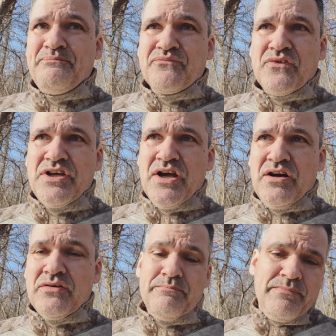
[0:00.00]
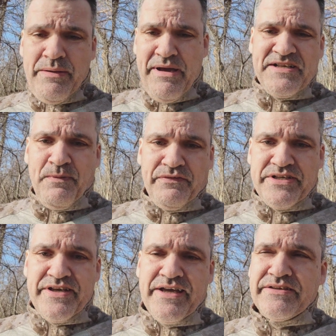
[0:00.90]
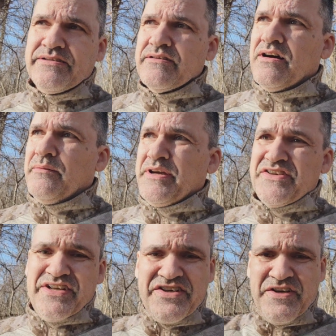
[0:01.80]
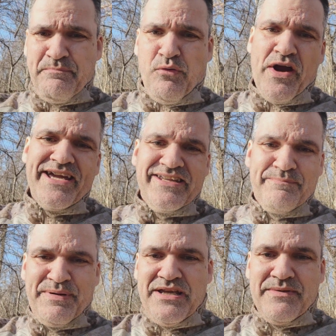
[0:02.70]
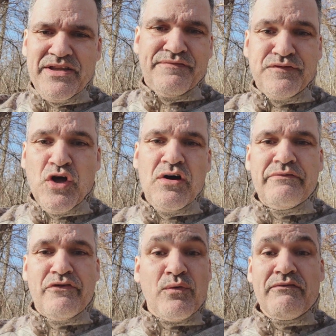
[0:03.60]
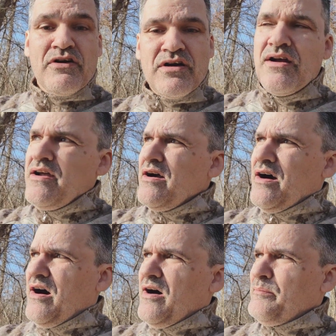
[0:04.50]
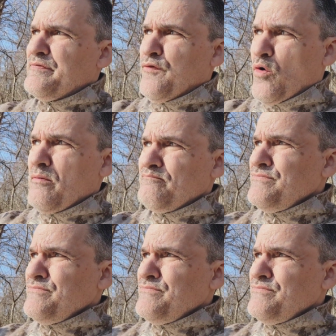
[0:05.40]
You know, and it makes perfect sense because it is a break in the flow of the river for